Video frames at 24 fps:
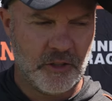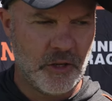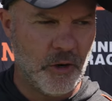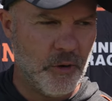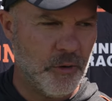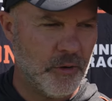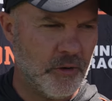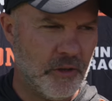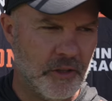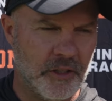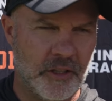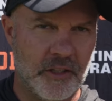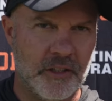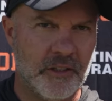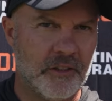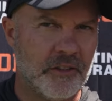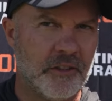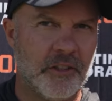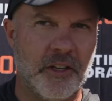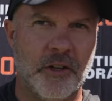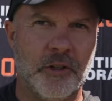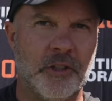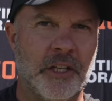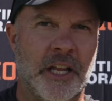Totally.
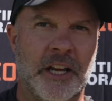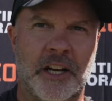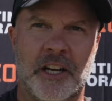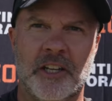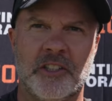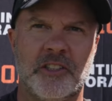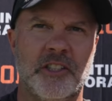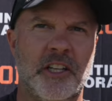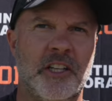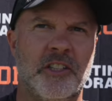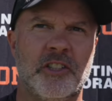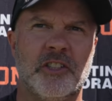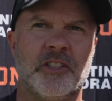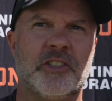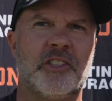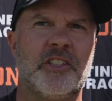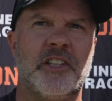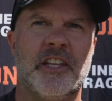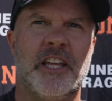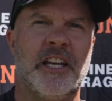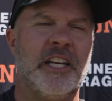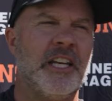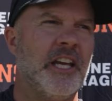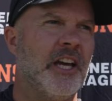So like I said, just
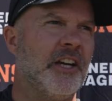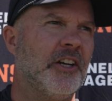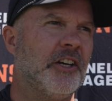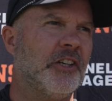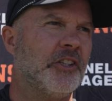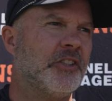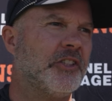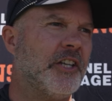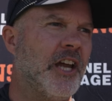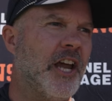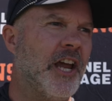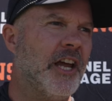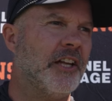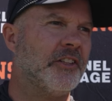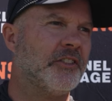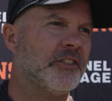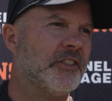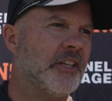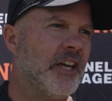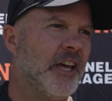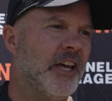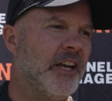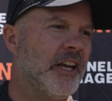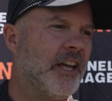that he understands
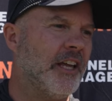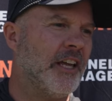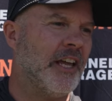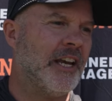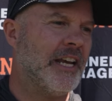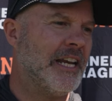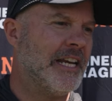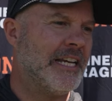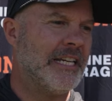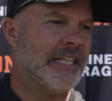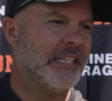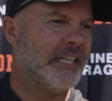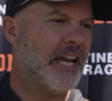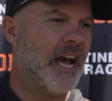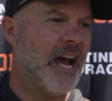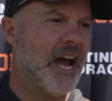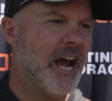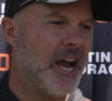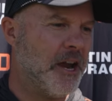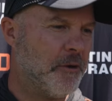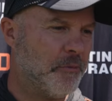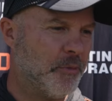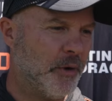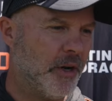that at any
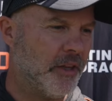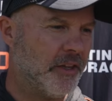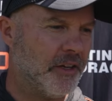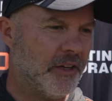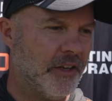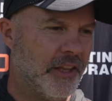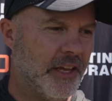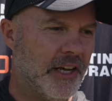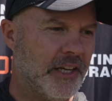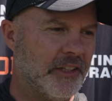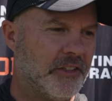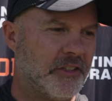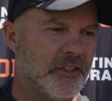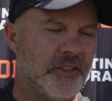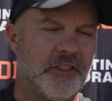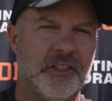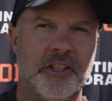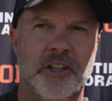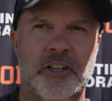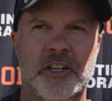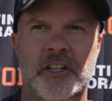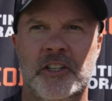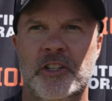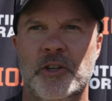time, whether that's
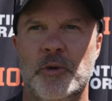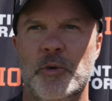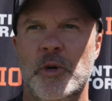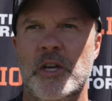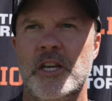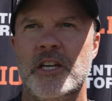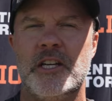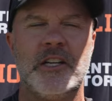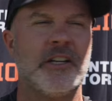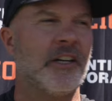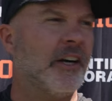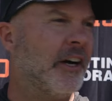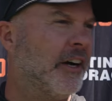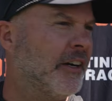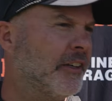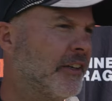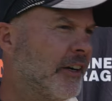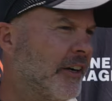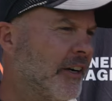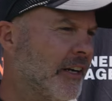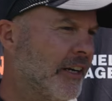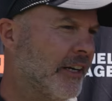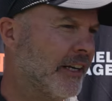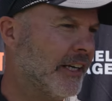during the week or
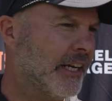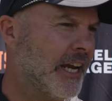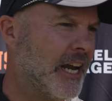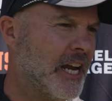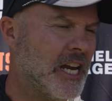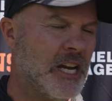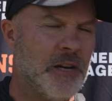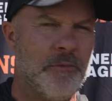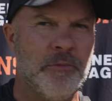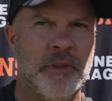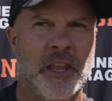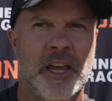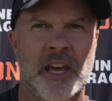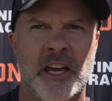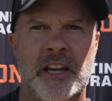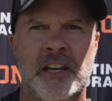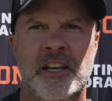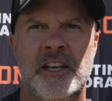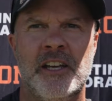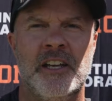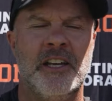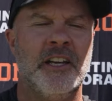during a game, that